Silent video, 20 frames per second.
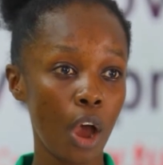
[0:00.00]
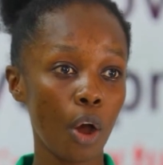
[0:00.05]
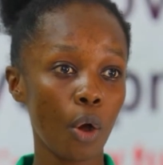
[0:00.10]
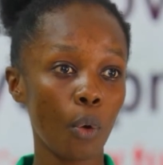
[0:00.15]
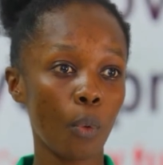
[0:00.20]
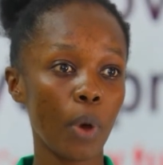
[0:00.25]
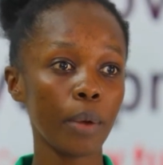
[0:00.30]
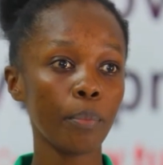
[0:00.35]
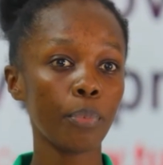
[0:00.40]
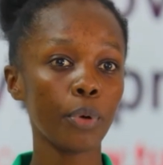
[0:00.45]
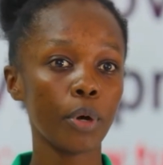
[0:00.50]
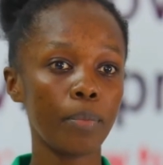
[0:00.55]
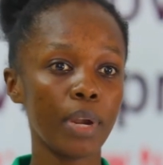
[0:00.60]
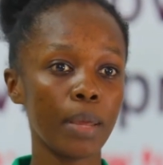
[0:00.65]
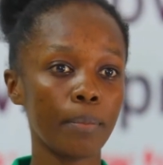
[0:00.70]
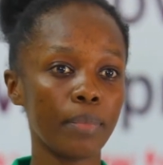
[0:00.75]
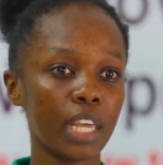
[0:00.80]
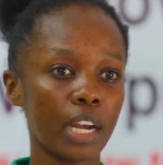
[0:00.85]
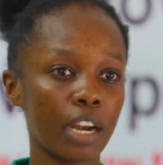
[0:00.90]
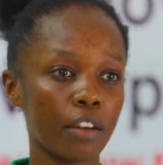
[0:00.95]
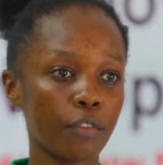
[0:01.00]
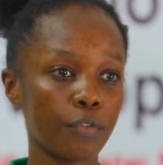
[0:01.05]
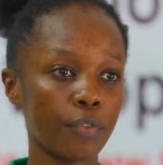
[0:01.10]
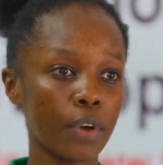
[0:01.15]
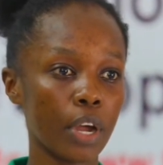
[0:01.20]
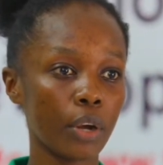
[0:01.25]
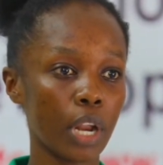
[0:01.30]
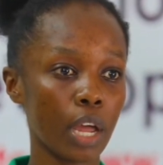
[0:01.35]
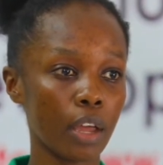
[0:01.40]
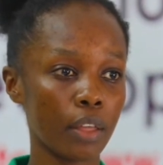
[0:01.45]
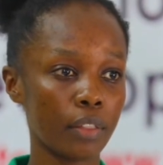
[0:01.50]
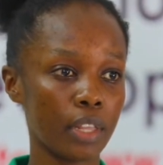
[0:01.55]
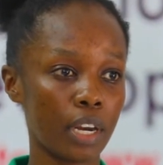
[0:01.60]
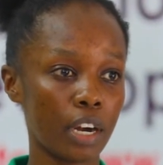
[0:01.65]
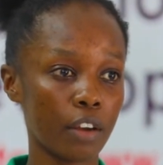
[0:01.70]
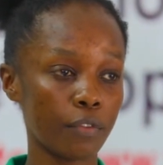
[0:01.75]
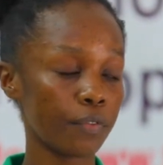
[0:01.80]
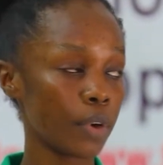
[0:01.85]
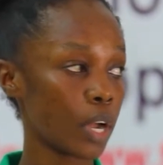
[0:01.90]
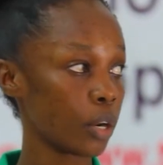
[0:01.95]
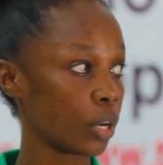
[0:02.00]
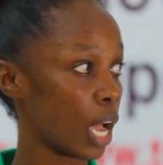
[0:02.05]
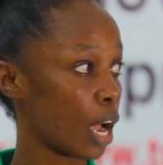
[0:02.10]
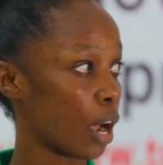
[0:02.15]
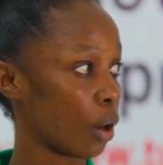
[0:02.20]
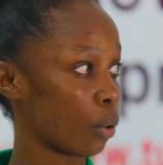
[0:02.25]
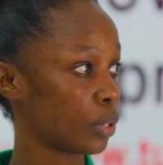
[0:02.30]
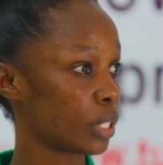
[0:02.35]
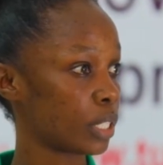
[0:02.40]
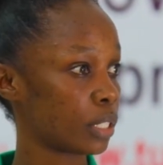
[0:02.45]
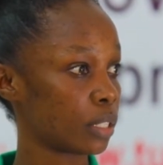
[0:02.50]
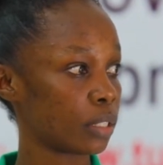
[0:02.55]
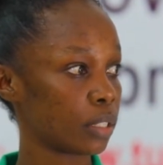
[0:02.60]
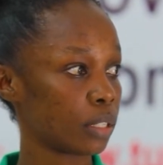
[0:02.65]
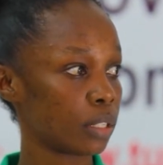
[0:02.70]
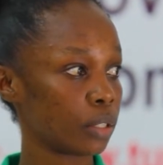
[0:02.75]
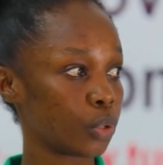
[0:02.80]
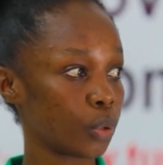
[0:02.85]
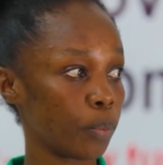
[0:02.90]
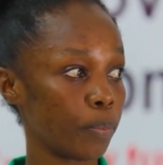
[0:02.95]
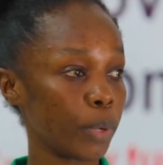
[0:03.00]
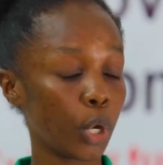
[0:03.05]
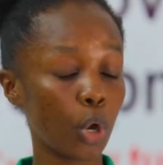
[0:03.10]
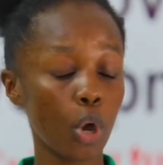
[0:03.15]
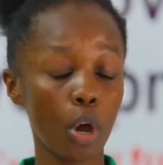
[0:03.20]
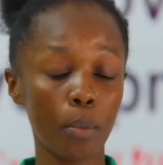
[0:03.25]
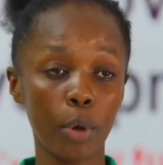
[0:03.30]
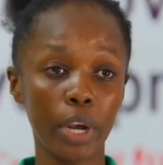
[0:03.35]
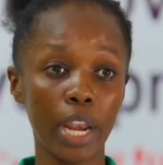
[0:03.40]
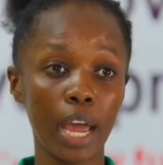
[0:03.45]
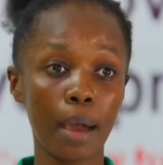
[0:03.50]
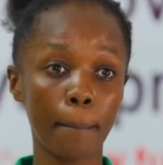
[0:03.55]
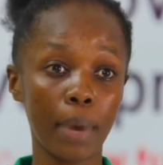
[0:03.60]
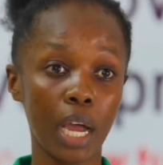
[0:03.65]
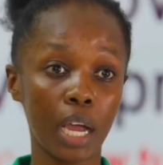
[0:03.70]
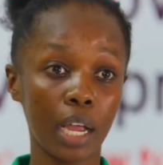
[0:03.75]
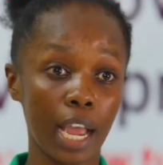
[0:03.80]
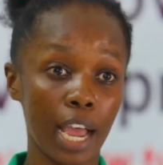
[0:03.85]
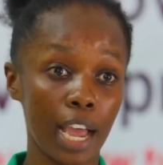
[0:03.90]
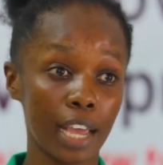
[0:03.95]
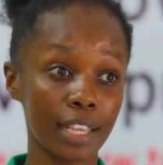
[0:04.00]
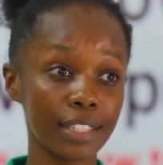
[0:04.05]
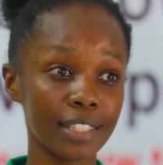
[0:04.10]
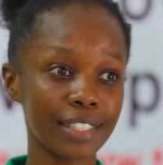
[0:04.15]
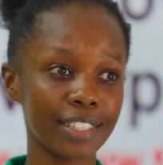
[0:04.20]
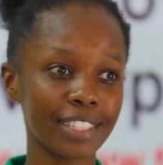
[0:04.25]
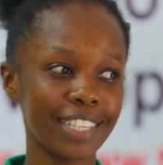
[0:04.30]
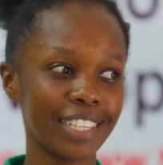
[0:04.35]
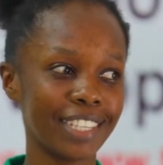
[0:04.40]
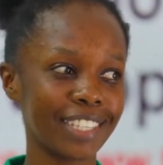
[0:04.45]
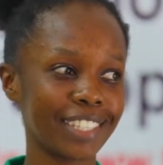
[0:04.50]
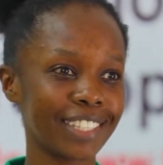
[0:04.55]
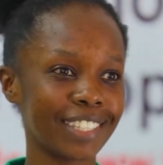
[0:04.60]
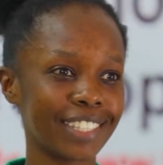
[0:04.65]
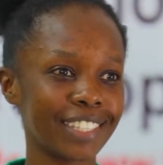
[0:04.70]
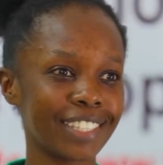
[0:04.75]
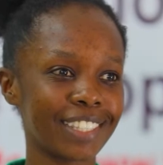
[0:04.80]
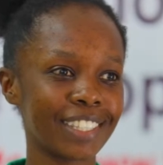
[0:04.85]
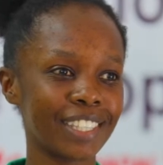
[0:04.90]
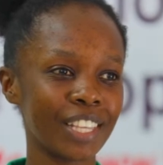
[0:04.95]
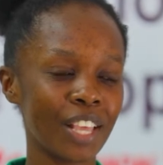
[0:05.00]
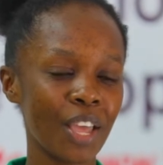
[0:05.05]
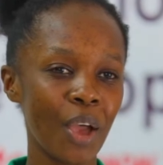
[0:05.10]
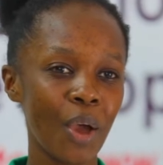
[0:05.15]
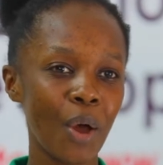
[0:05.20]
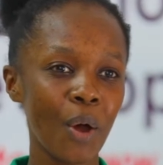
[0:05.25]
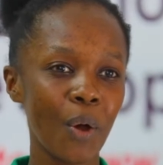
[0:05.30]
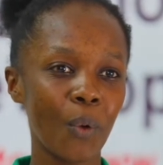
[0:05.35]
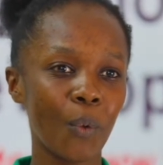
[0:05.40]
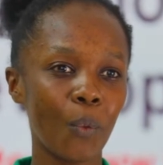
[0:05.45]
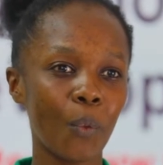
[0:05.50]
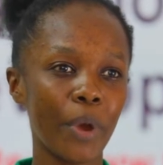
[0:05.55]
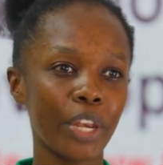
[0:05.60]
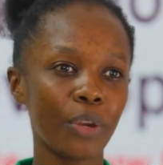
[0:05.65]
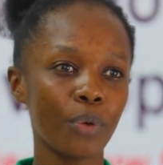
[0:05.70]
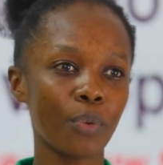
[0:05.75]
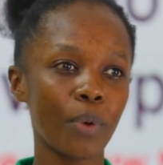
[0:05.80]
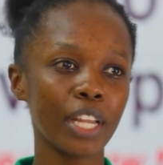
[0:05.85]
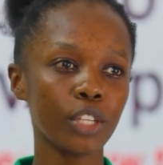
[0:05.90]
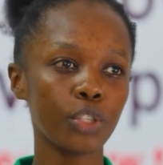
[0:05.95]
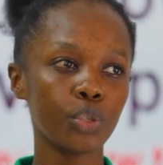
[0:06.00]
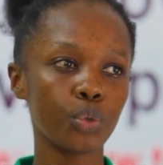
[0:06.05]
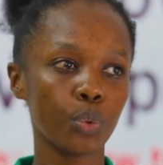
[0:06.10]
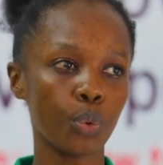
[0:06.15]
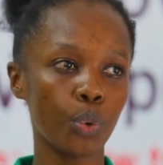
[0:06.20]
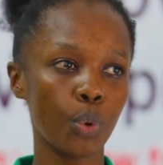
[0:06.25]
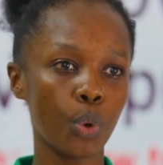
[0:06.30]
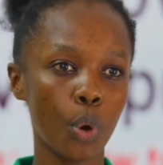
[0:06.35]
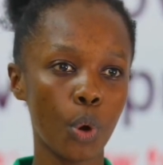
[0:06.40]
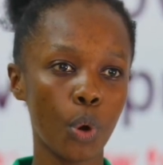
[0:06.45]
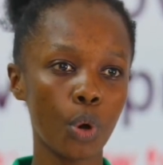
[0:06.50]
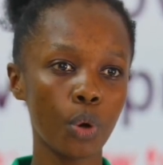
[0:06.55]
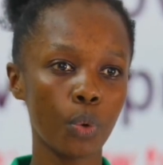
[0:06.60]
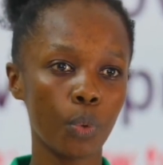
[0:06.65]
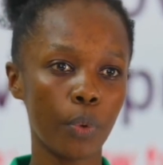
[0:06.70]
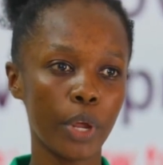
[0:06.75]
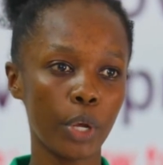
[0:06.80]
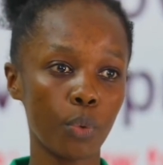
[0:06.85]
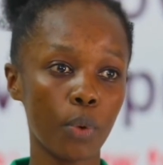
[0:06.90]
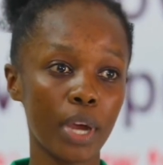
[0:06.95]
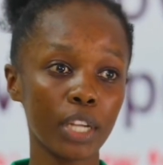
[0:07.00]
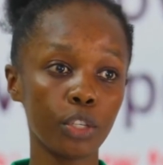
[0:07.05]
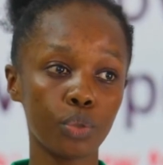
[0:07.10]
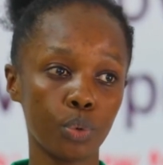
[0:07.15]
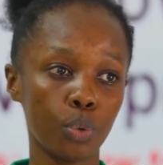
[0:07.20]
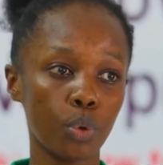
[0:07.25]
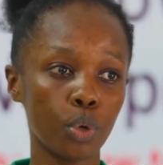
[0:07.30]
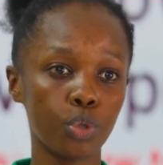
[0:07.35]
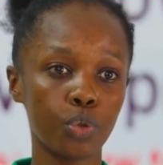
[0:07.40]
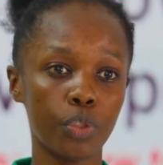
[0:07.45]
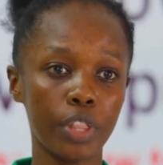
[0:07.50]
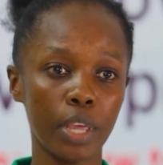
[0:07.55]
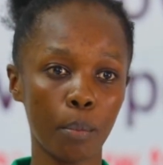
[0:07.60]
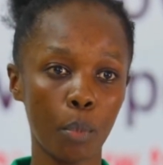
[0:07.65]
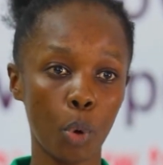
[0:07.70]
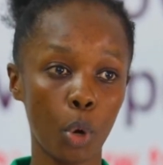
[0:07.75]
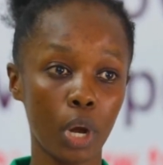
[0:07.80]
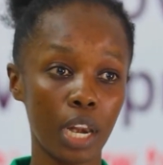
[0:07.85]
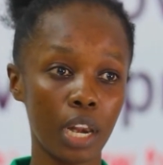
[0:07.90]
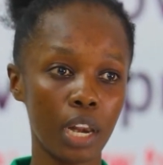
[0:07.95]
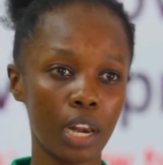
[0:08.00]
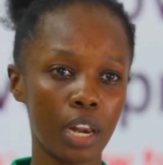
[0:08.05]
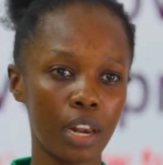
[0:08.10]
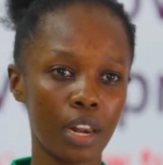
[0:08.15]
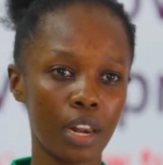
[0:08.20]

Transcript: One problem that I've found out to be common among us is when you want to go to the mall,